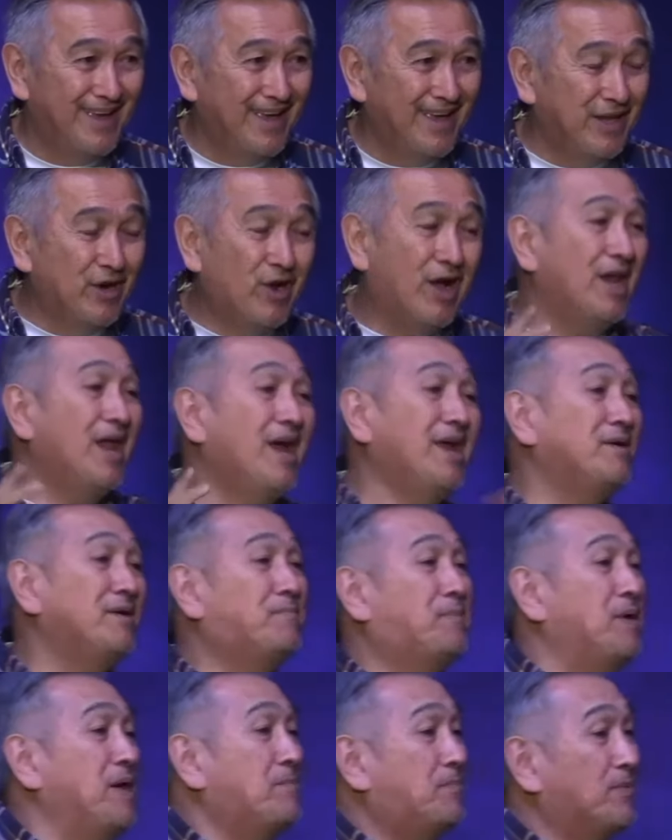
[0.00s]
You know, a lot of
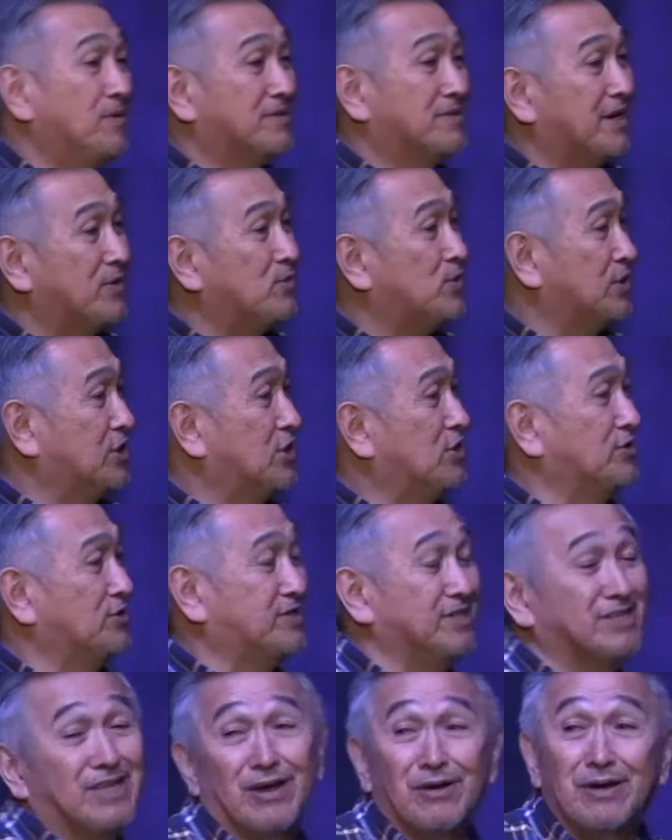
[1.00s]
people, they would go
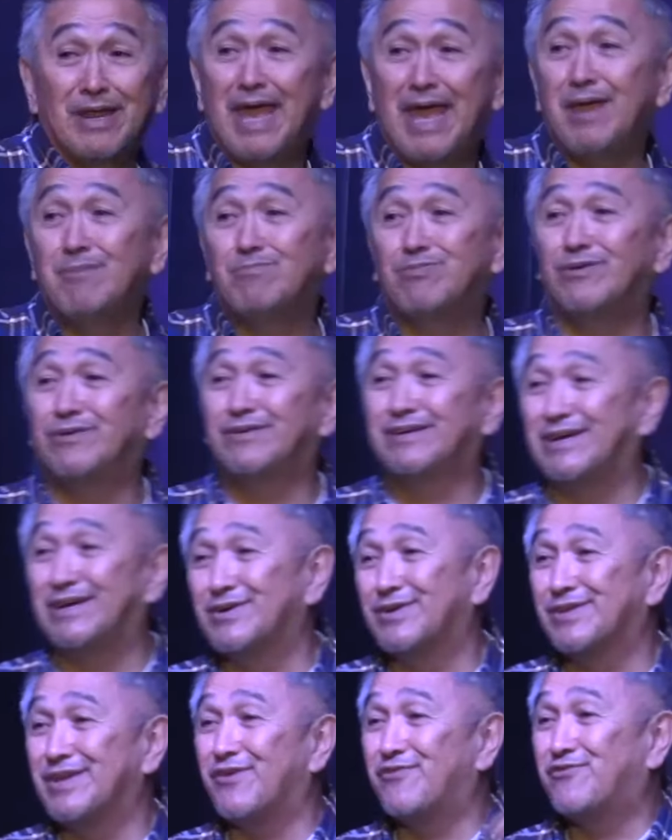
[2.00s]
to their neighbor, go
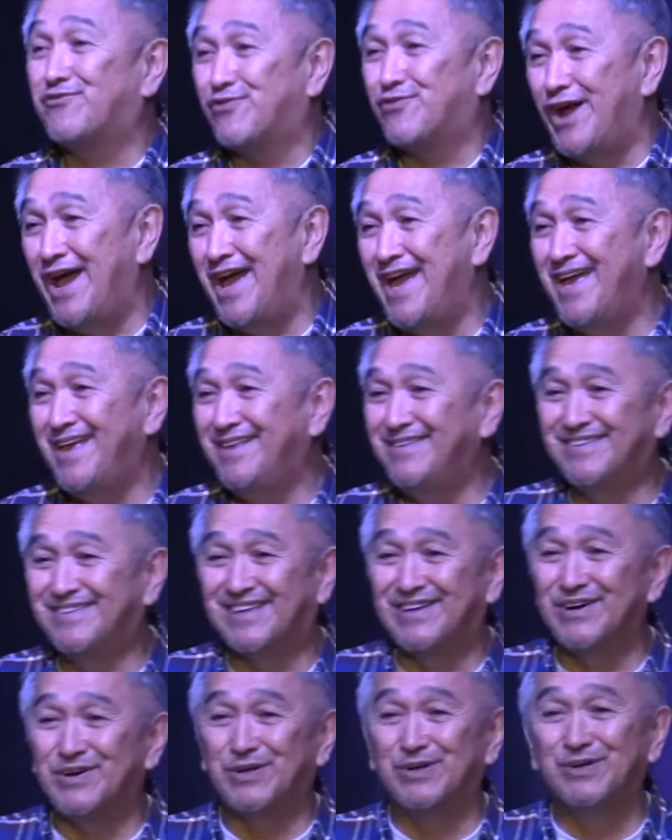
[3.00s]
to their friends,
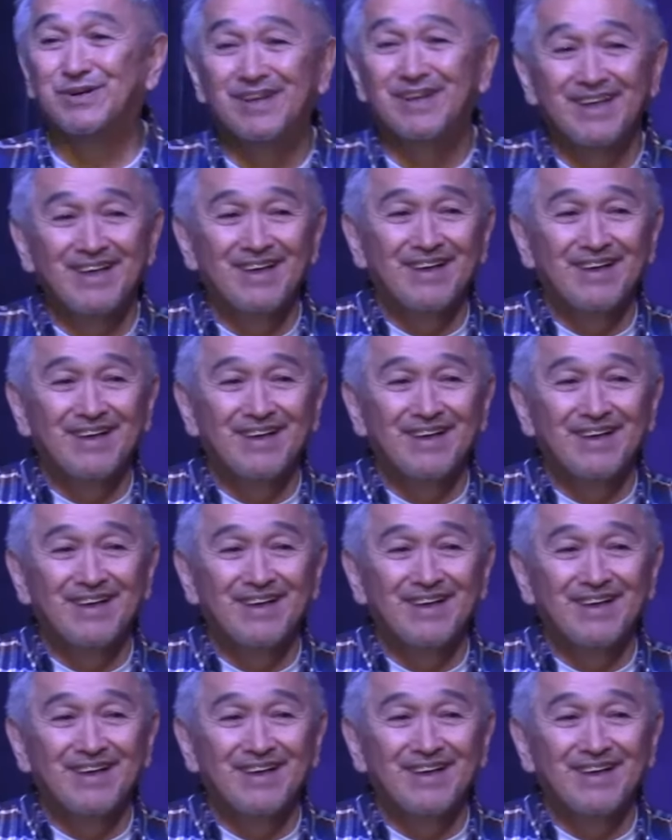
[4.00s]
go to